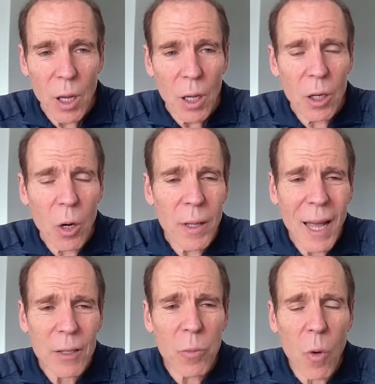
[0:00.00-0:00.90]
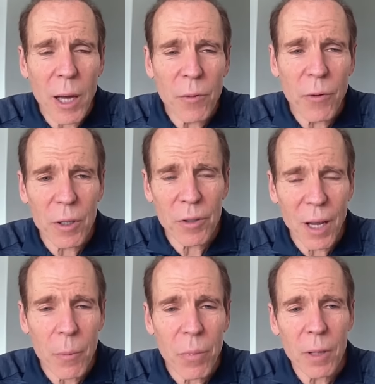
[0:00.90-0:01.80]
You know, and that's why, for
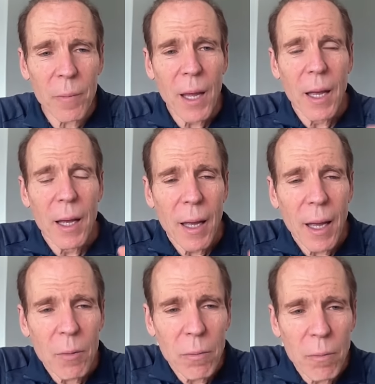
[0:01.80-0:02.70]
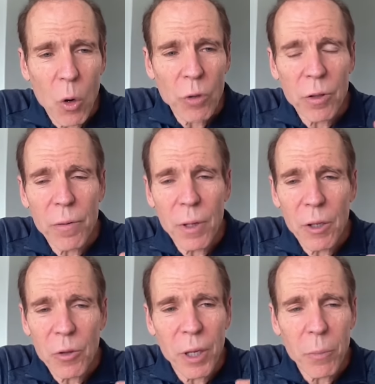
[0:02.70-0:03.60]
example, and most of
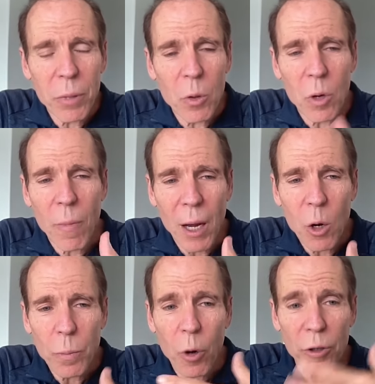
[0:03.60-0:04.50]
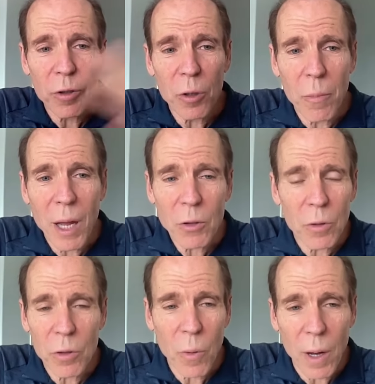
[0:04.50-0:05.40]
these people who are my own personal
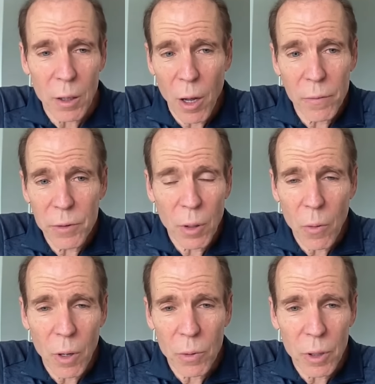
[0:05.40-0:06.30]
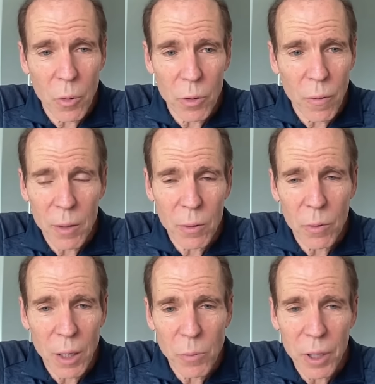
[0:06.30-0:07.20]
mentors, who I loved and thought, you know, were great,
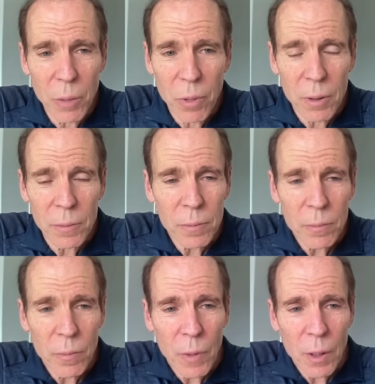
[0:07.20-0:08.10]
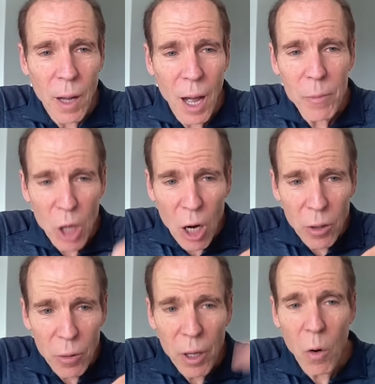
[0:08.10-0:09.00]
great people, I'm
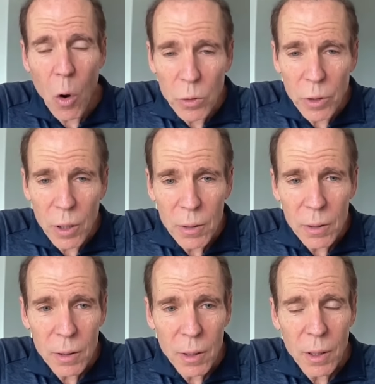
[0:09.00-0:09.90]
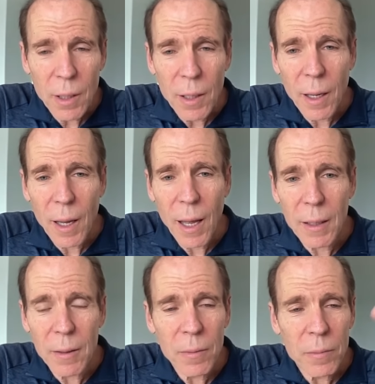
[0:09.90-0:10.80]
younger, they're older.
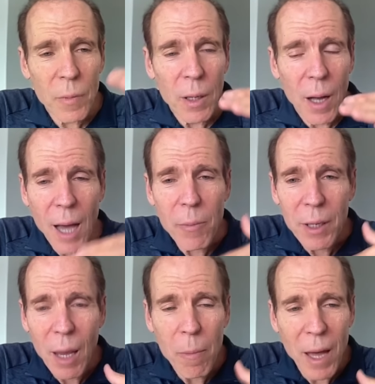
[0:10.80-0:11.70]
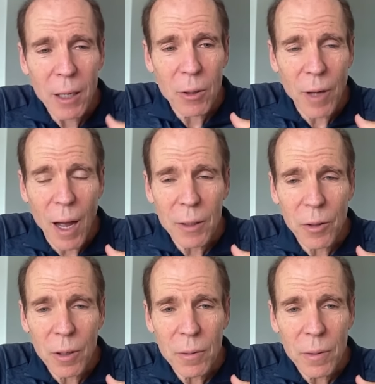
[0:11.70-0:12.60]
And I became a medical
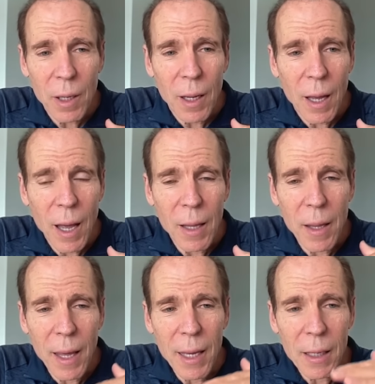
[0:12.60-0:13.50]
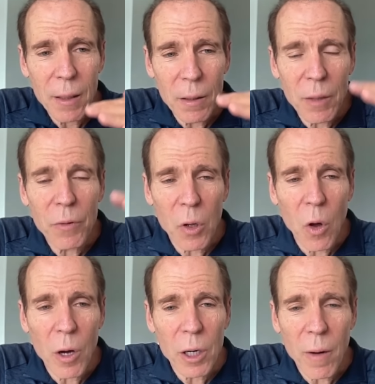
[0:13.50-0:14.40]
doctor, and they lived
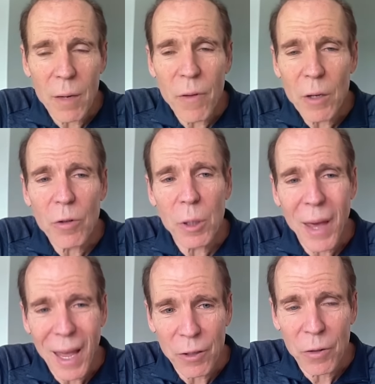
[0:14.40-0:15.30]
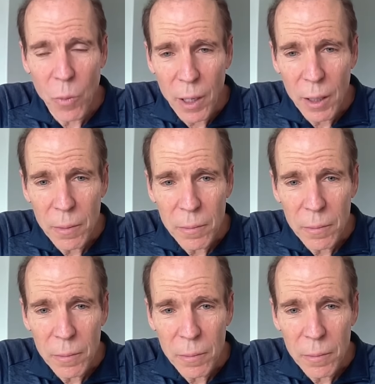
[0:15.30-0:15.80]
longer and eventually passed away.